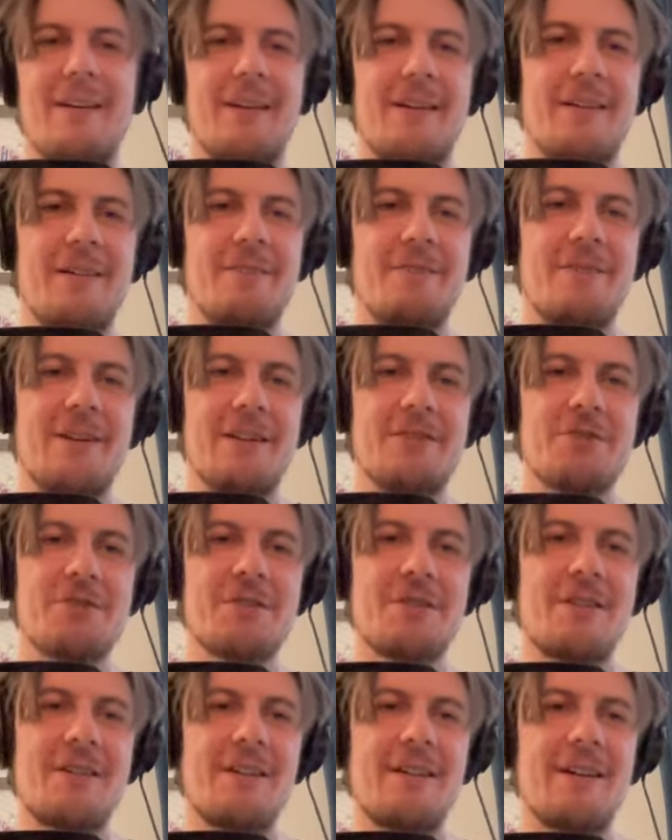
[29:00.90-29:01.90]

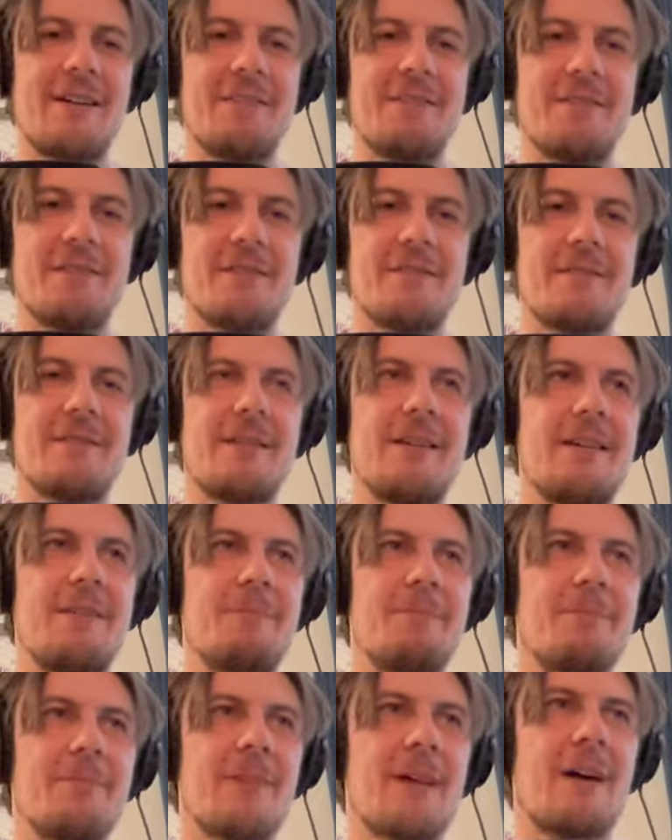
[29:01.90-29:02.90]
eventually and see
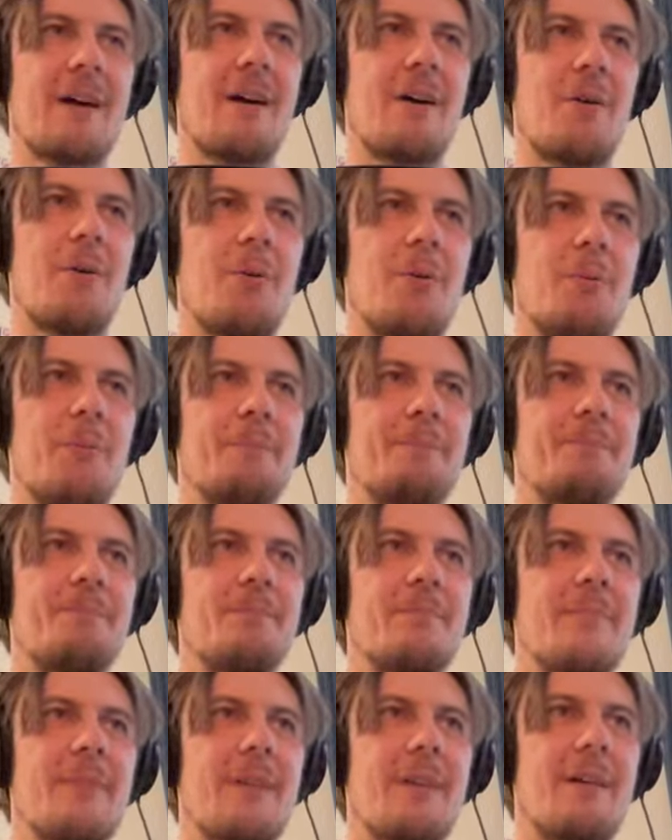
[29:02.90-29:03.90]
how
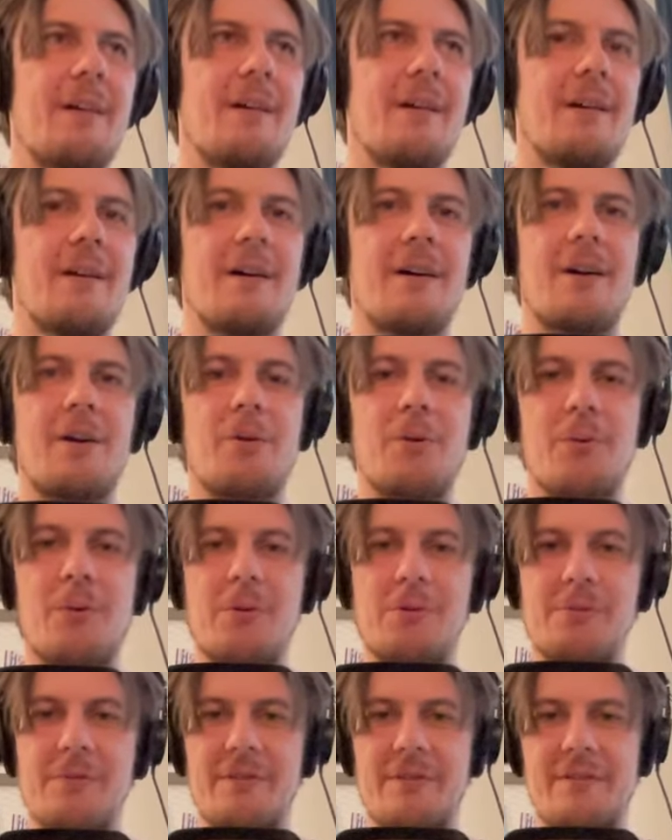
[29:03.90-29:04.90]
how
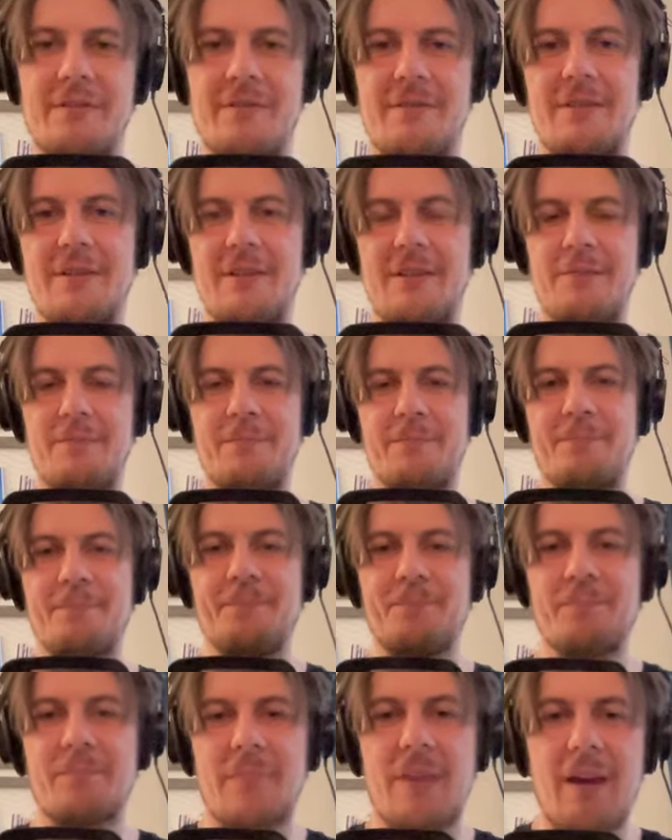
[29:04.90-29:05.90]
all this thing
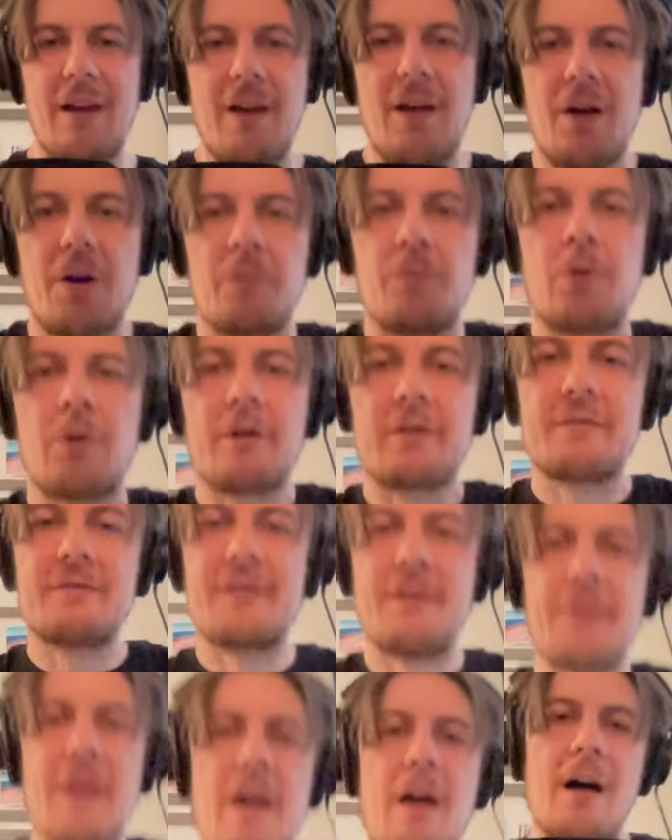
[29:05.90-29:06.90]
works.
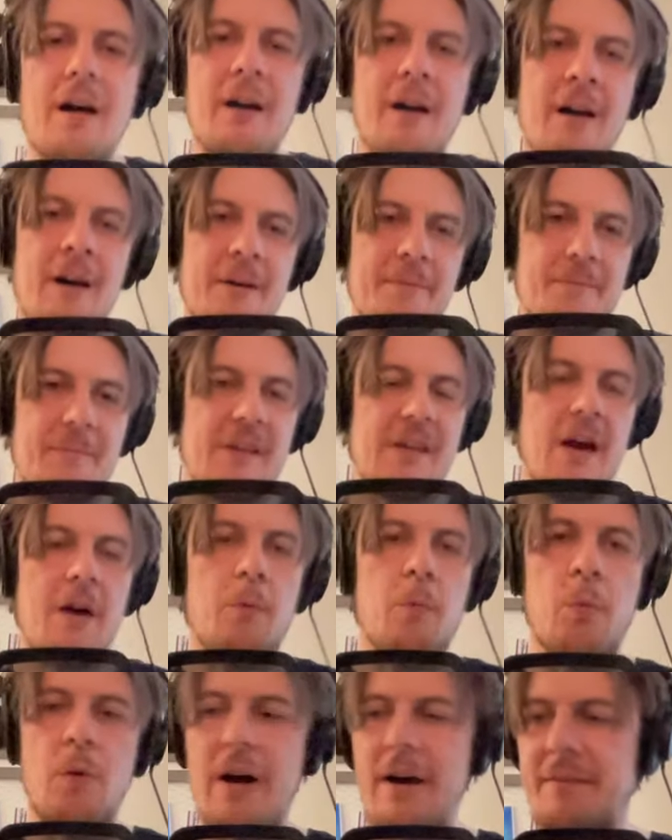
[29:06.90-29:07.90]
Uh, yeah,
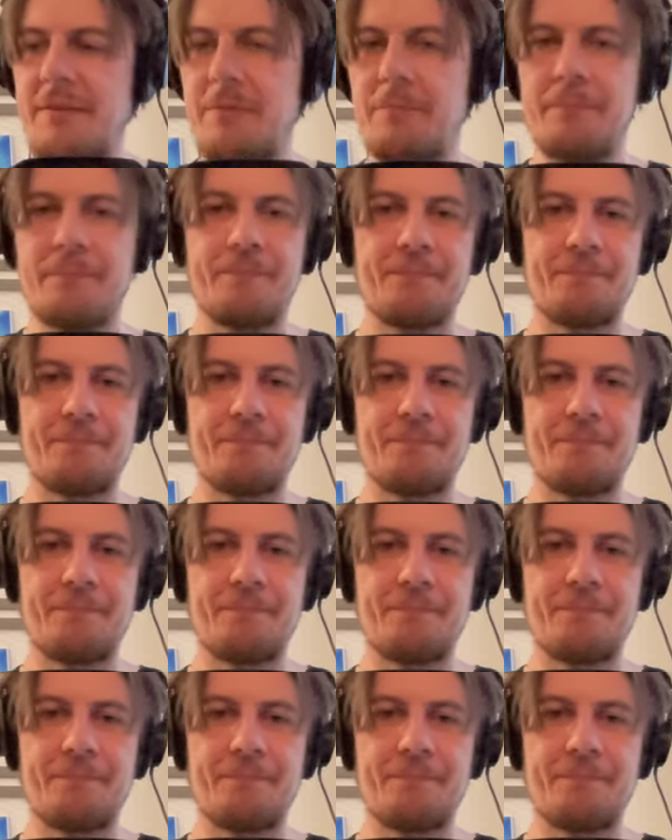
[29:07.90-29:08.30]
one